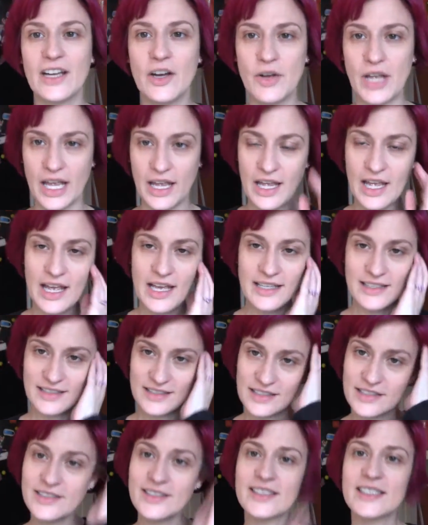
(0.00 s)
Okay,
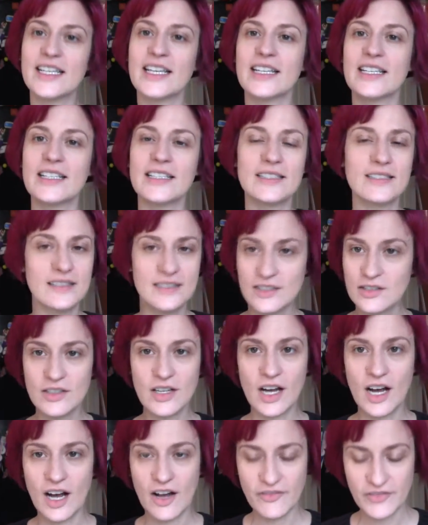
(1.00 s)
still sick, still
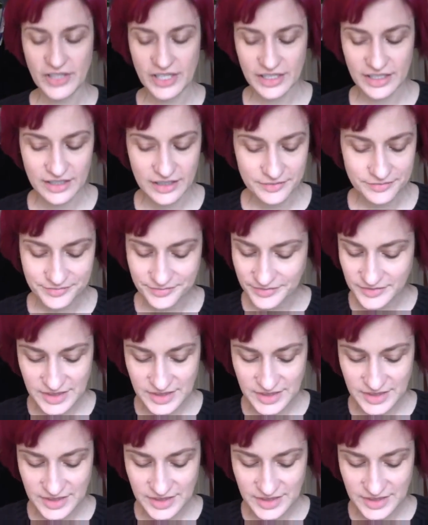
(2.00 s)
coughing,